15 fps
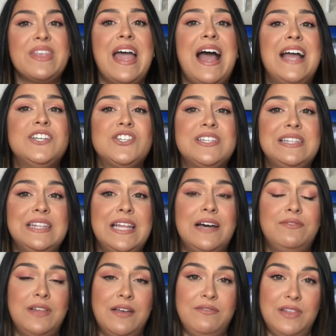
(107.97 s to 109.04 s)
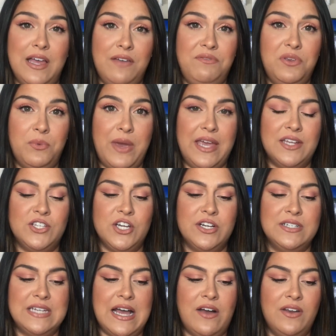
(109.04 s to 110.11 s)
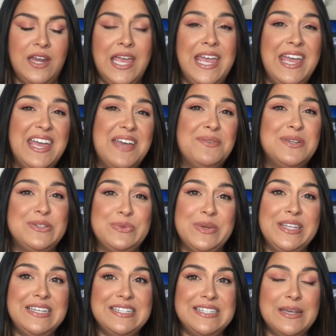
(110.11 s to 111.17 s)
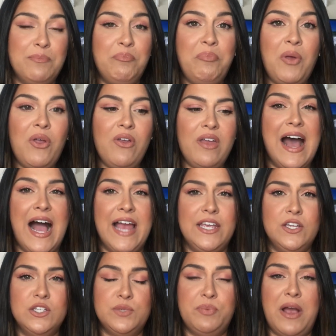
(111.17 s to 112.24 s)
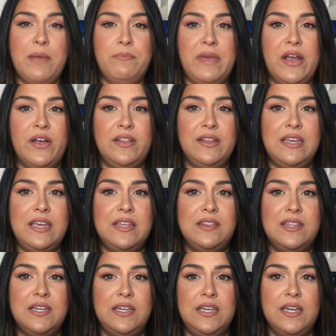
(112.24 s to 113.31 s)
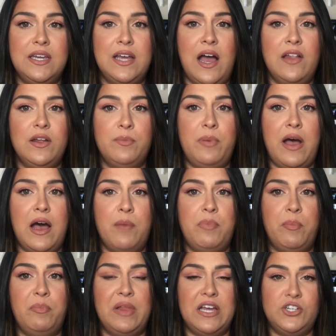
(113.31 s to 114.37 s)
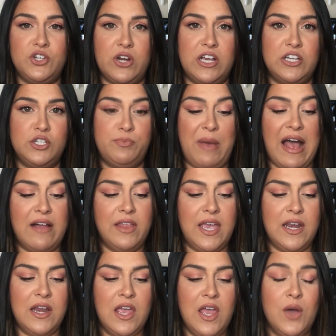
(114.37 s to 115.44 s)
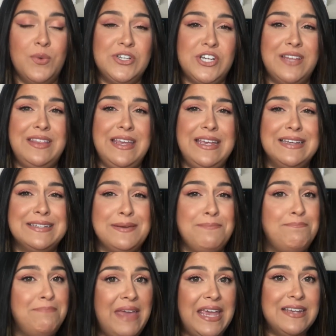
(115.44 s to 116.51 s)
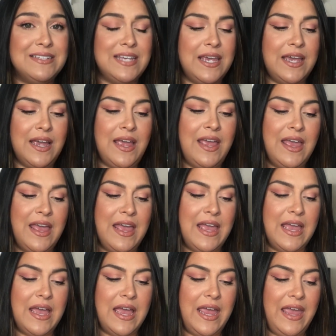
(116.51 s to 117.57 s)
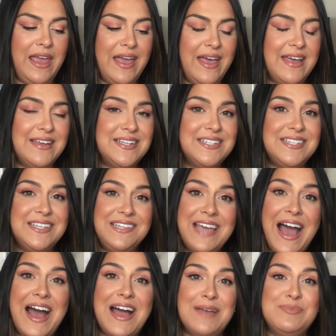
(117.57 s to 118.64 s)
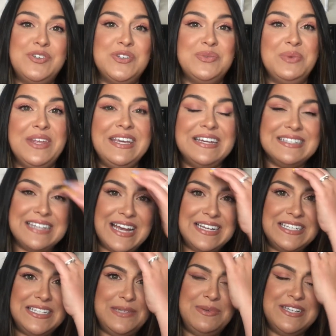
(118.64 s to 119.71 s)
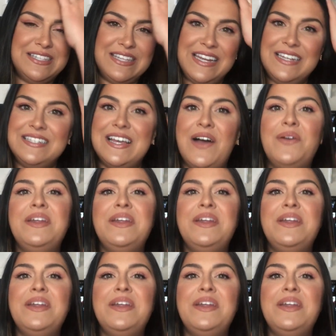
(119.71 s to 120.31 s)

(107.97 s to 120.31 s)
I just love, love, love the way it turned out. It was really simple. I used primarily the Colourpop Blush Crush Palette, which I think is amazing. And yeah, I'm just really excited to be sitting down